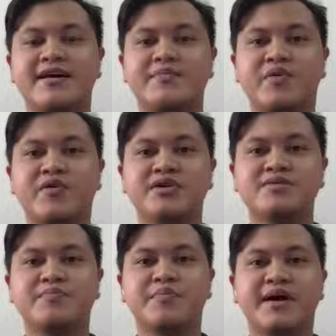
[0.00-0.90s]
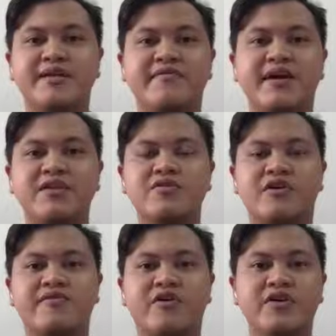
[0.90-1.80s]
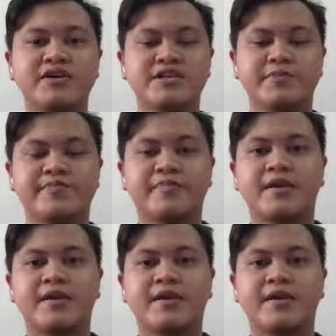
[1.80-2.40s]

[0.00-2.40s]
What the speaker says: employees by the value of ownership.